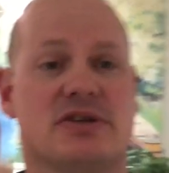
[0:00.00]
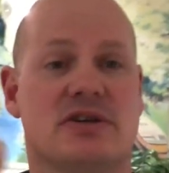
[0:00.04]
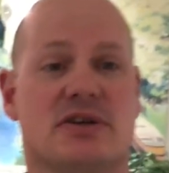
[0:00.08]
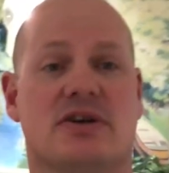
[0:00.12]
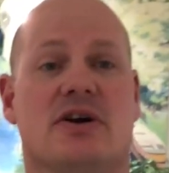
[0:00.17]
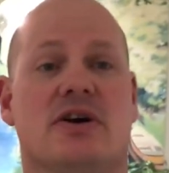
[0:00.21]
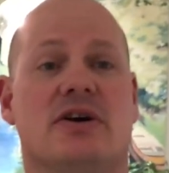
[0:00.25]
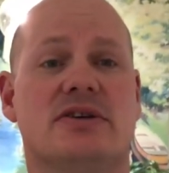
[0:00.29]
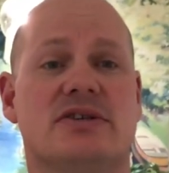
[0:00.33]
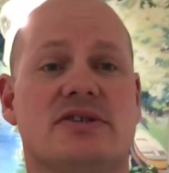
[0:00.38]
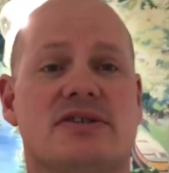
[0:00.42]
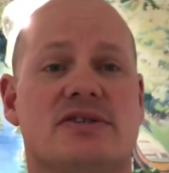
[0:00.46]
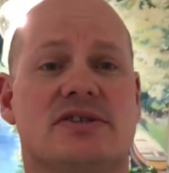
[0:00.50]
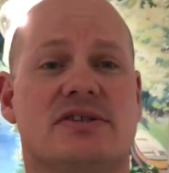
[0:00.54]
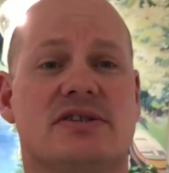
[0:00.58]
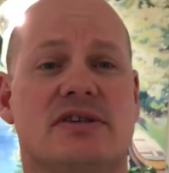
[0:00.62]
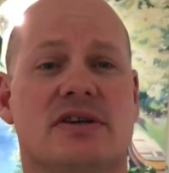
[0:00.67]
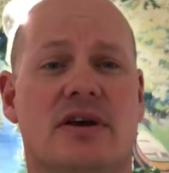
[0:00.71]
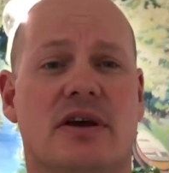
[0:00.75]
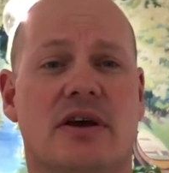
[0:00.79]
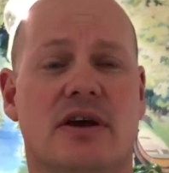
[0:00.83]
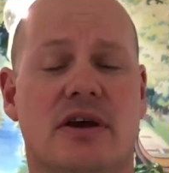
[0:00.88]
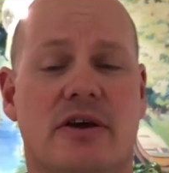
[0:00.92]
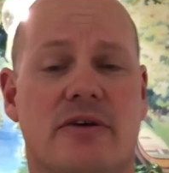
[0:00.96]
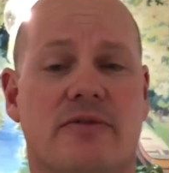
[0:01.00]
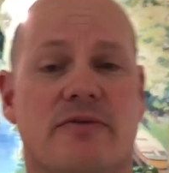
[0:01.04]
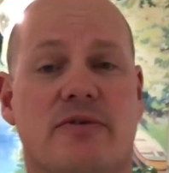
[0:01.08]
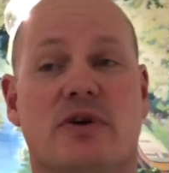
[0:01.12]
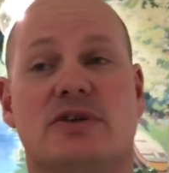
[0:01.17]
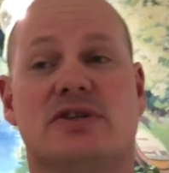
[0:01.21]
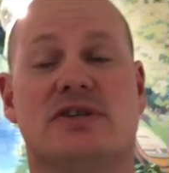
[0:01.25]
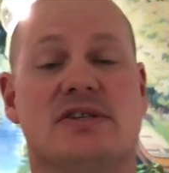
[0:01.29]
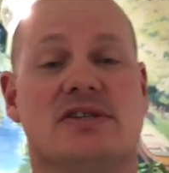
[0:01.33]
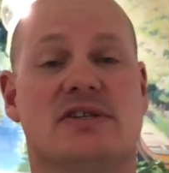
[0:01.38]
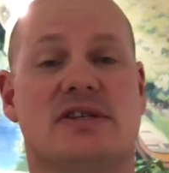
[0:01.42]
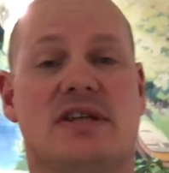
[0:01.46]
and costs
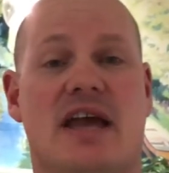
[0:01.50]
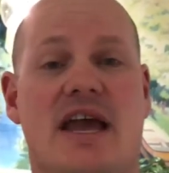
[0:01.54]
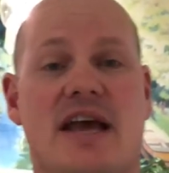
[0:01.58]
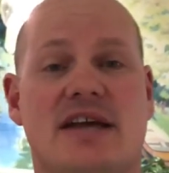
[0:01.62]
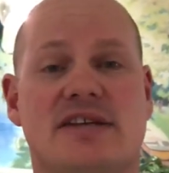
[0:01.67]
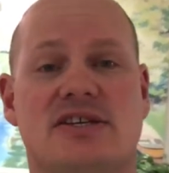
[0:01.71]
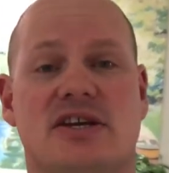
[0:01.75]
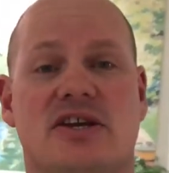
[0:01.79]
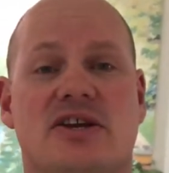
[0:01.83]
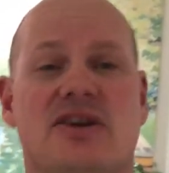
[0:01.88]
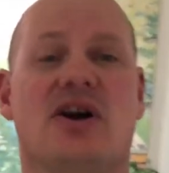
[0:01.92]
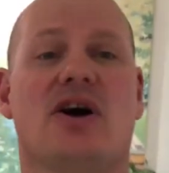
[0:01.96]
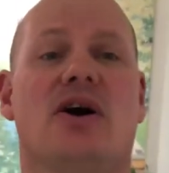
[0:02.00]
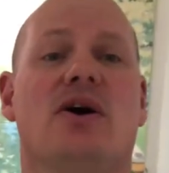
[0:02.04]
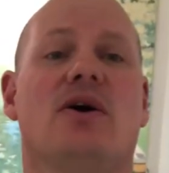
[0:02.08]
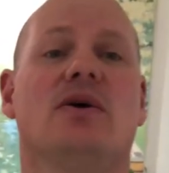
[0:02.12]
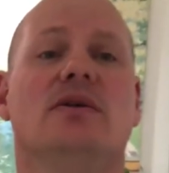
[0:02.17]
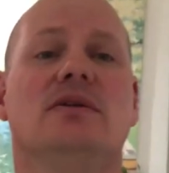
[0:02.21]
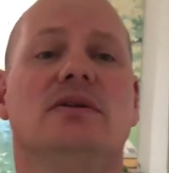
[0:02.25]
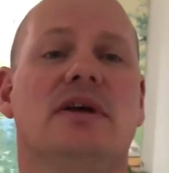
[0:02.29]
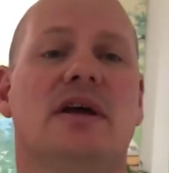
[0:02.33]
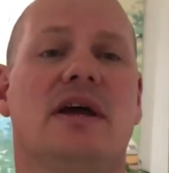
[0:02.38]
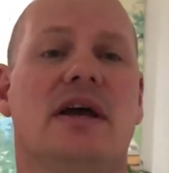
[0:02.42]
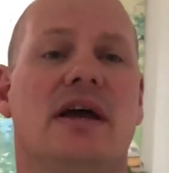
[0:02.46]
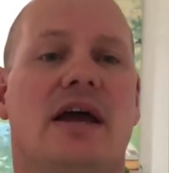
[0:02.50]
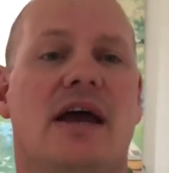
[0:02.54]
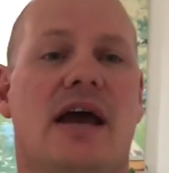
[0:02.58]
versus the asset you hold.